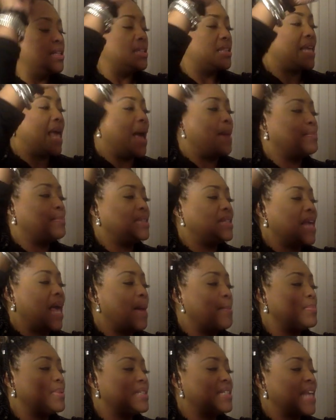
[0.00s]
Tap,
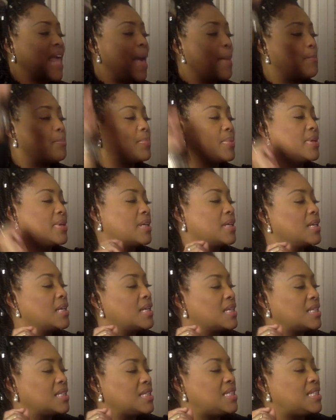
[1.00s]
tap, tap.
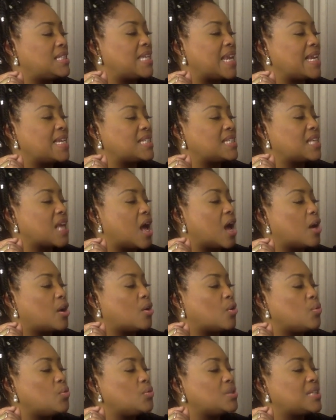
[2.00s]
Six
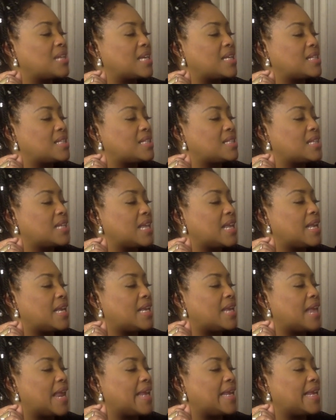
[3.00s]
agoutas
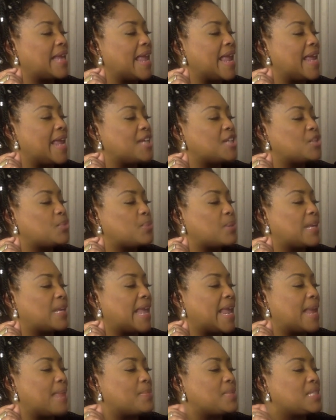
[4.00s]
in a cage
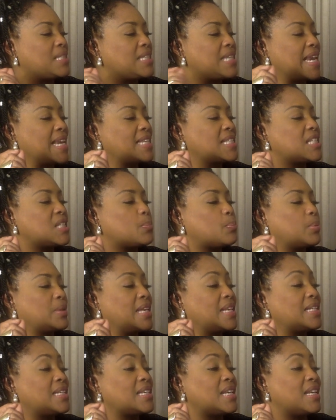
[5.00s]
became six
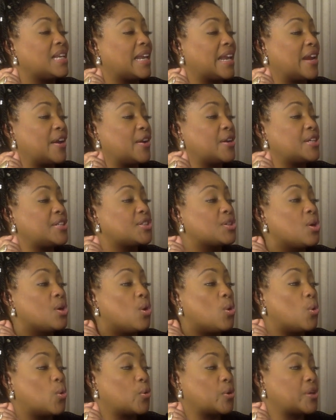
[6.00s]
splendid carriage
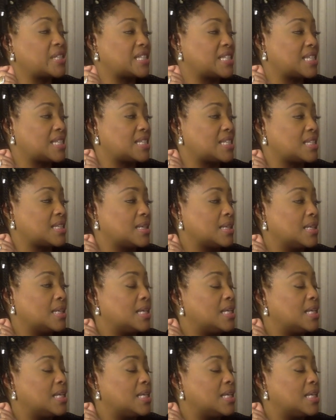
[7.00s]
horses.